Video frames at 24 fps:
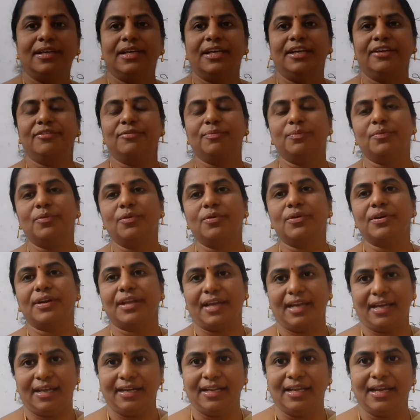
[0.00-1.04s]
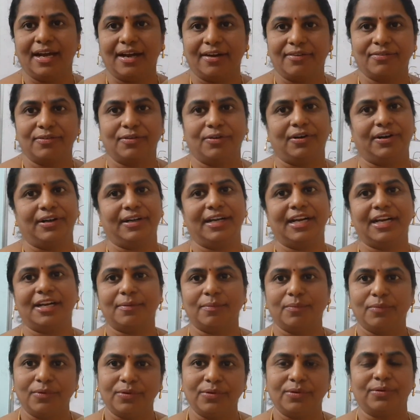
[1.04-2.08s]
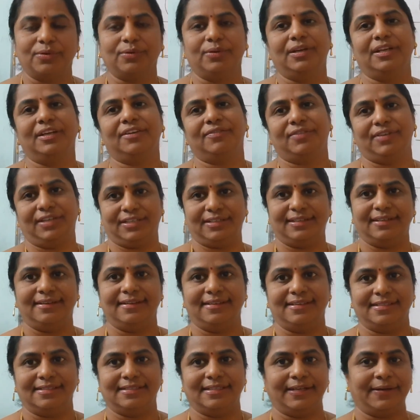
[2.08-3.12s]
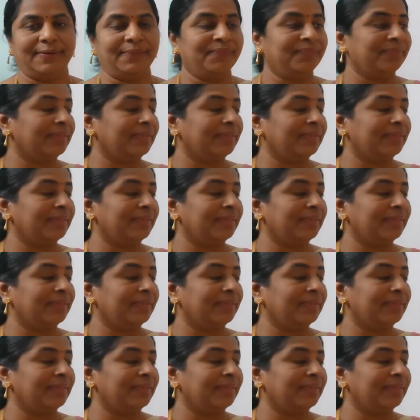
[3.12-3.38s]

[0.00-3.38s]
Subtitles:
If more area of contact, more rolling friction is there.